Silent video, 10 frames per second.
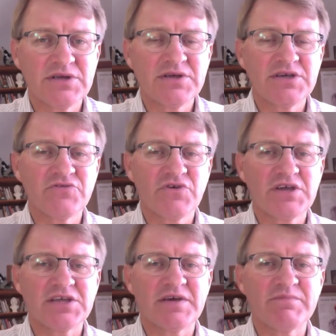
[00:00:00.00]
You're
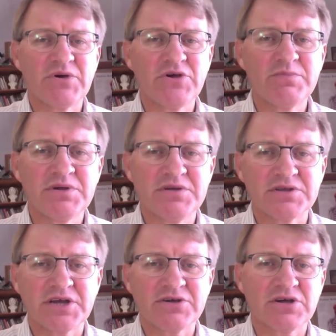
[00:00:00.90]
drinking that bourbon
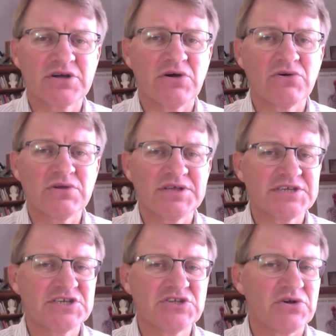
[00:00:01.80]
and Coca-Cola. It's
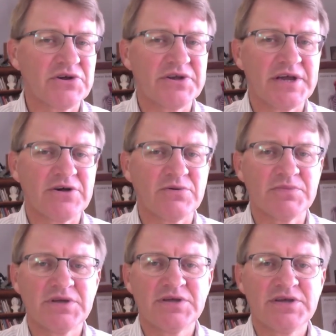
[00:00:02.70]
just not going to help.
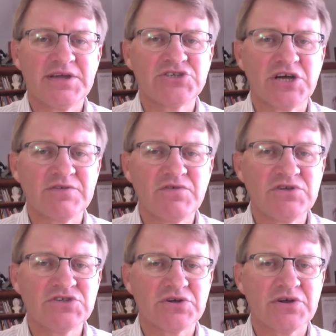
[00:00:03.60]
And junk
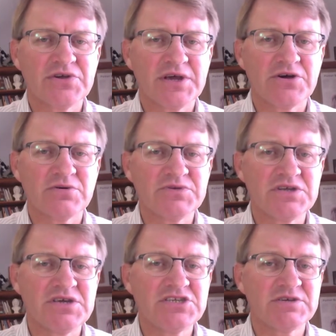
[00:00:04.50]
food's not going to help. You
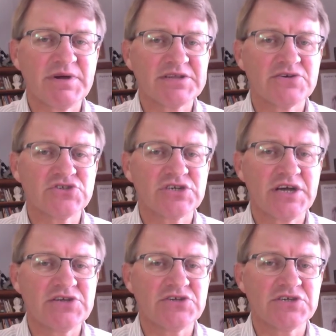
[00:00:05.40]
need to make those
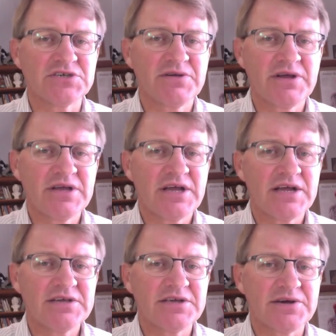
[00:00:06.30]
changes.
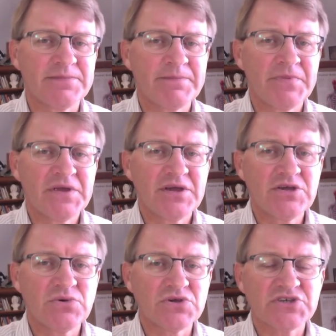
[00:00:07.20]
You know,
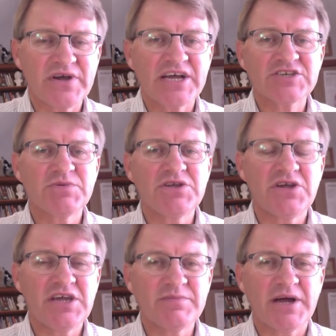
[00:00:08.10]
you also ask me in
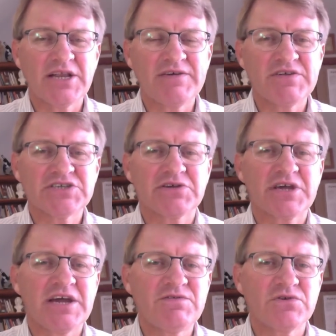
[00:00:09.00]
your email if it's
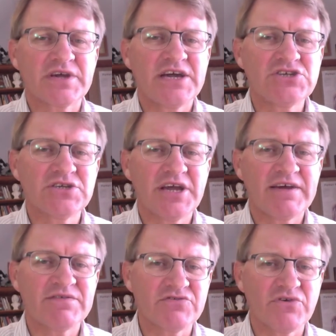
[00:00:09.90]
okay if you occasionally
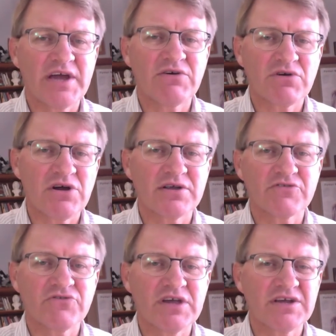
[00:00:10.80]
have an alcoholic
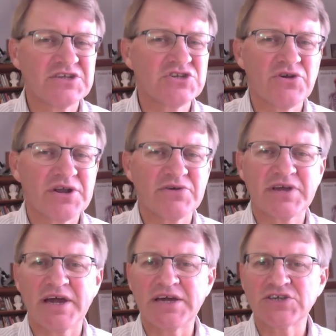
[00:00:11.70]
drink. It's not
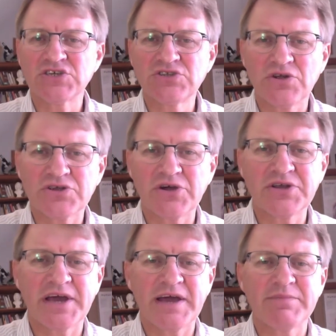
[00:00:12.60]
okay. It's just not going
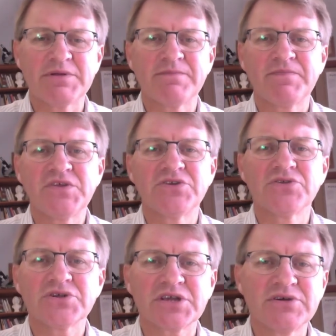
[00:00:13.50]
to happen. You're
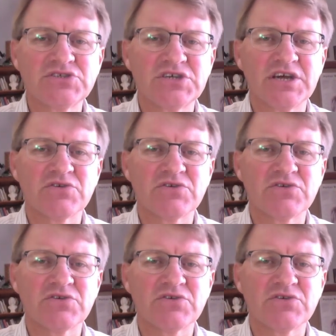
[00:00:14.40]
not going to get